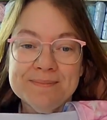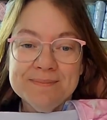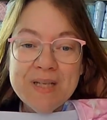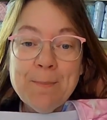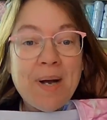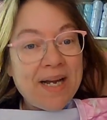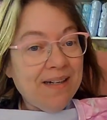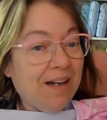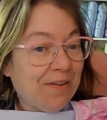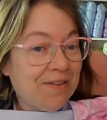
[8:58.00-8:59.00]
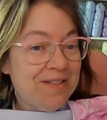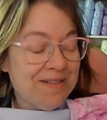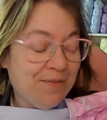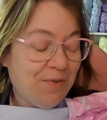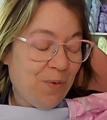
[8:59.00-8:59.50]
My colors,
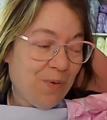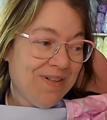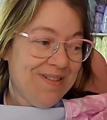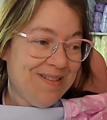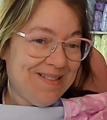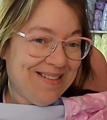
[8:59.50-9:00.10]
of course.